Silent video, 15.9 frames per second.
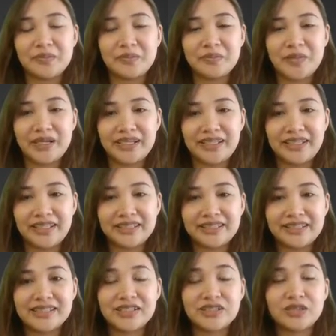
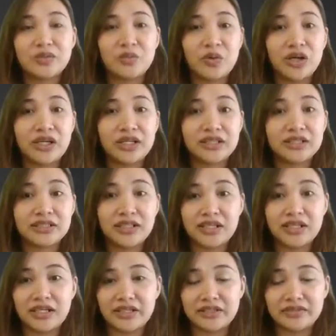minus
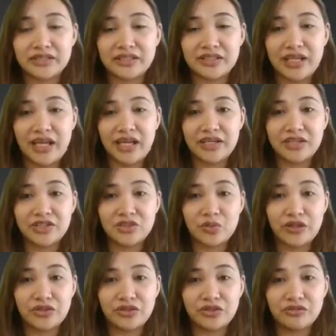
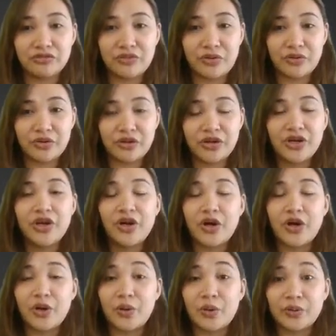124.
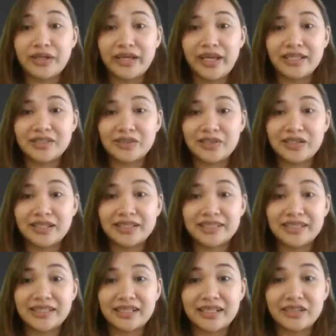Okay, so
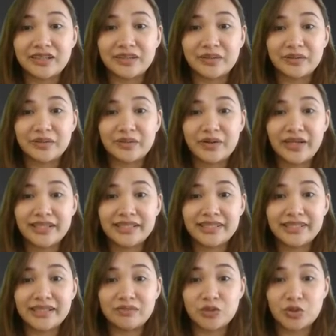let's write
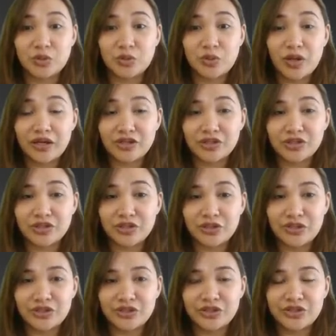subtraction.
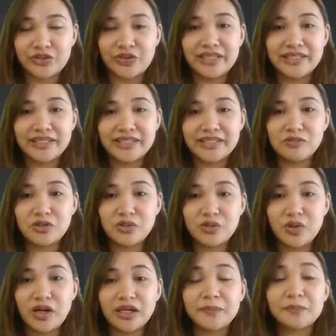So let's
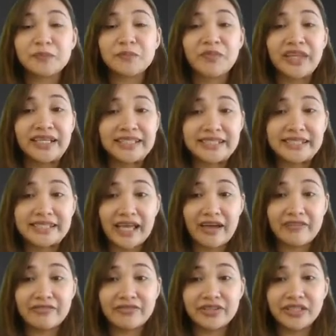subtract
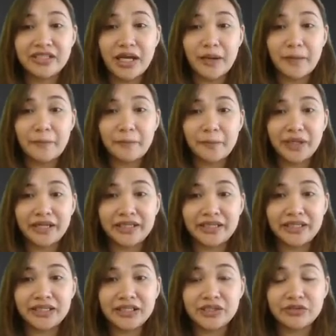7
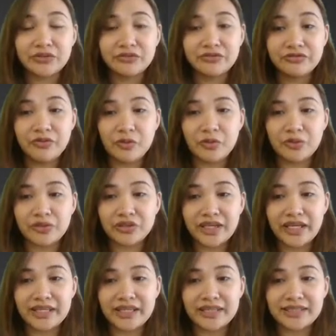minus 4.
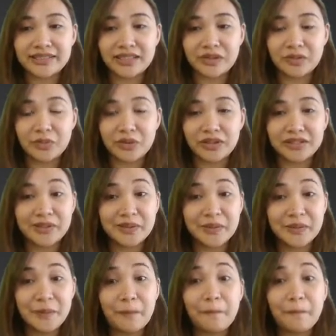That is equal to